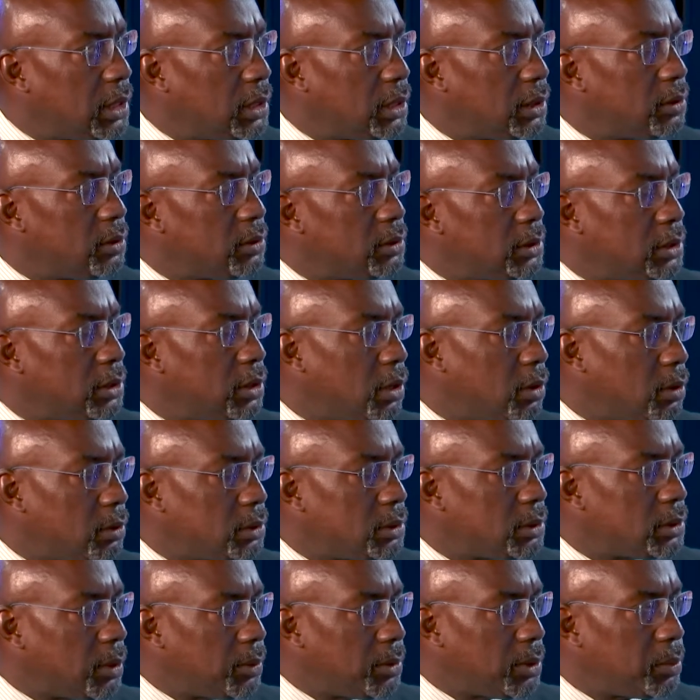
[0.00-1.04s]
You know,
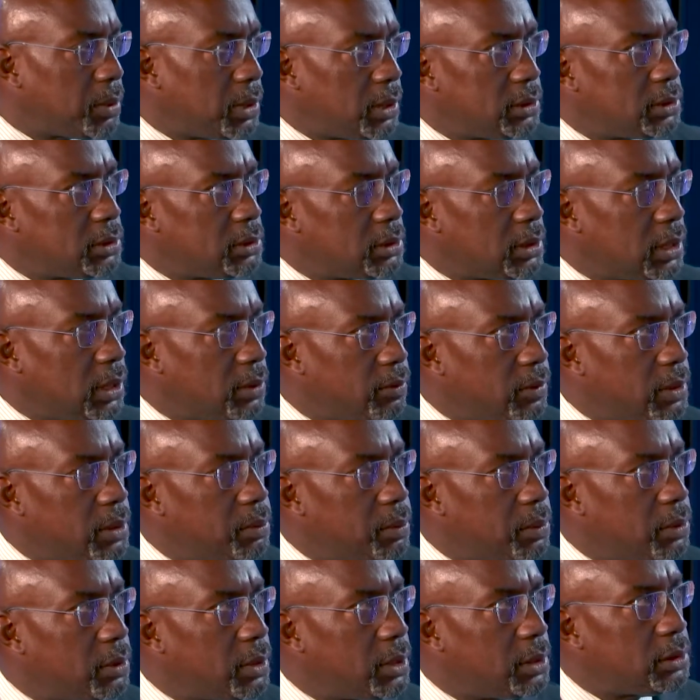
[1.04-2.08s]
some of the places that we
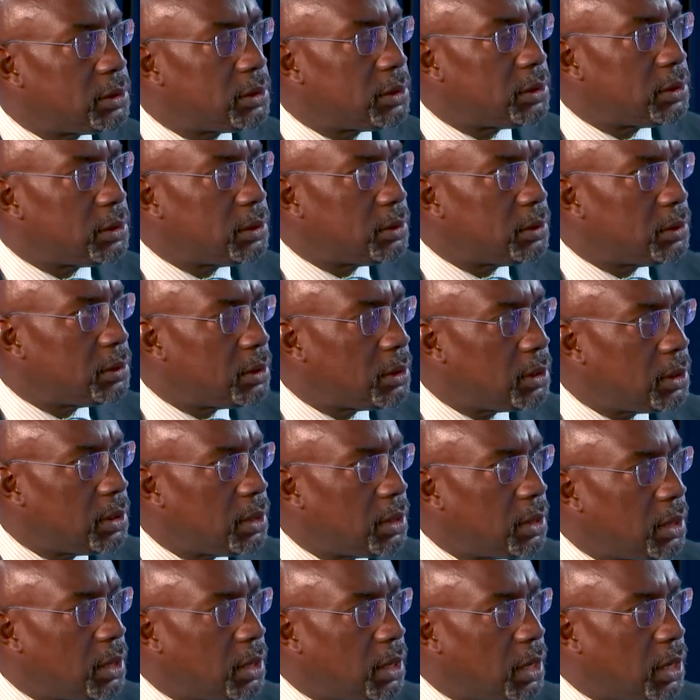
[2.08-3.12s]
point to
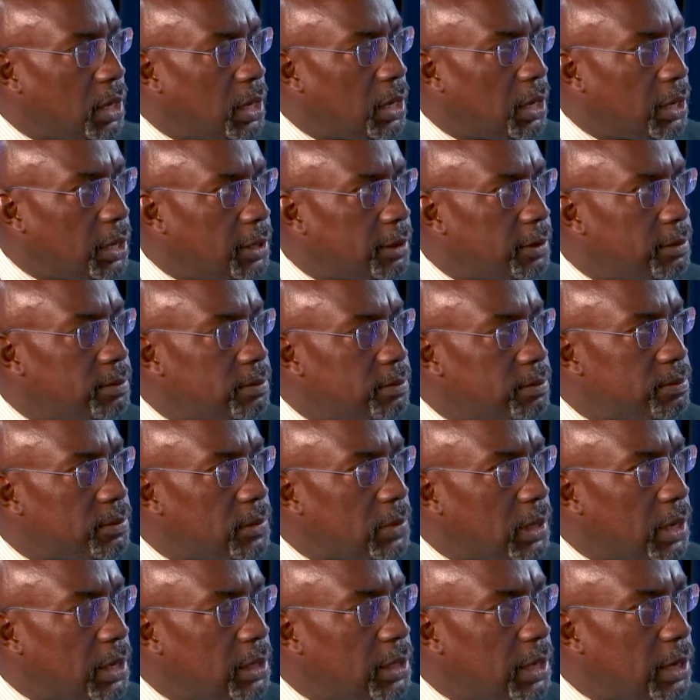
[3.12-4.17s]

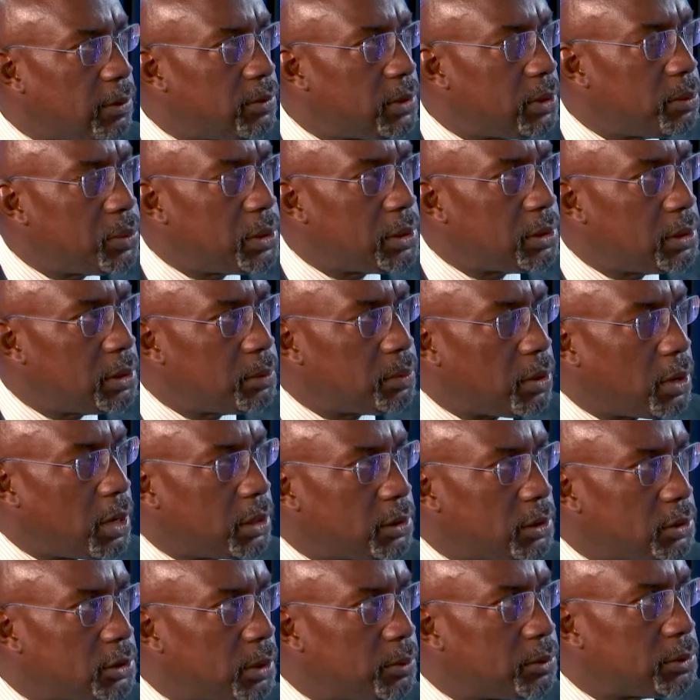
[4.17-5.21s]
and that we're building
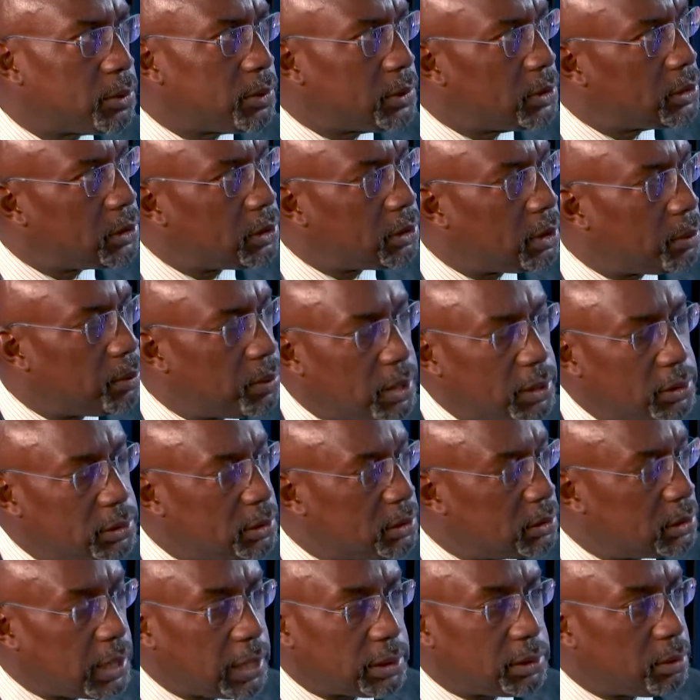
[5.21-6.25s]
partnerships with are
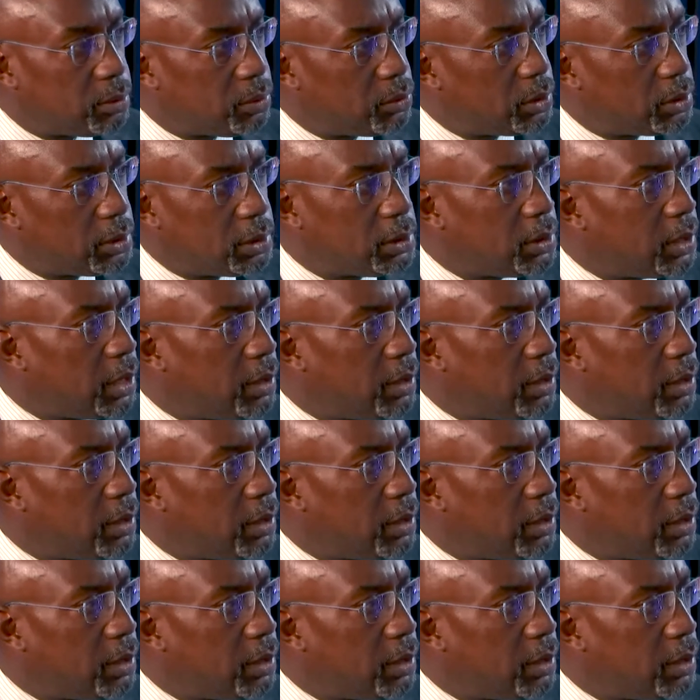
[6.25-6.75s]
places like the Brooklyn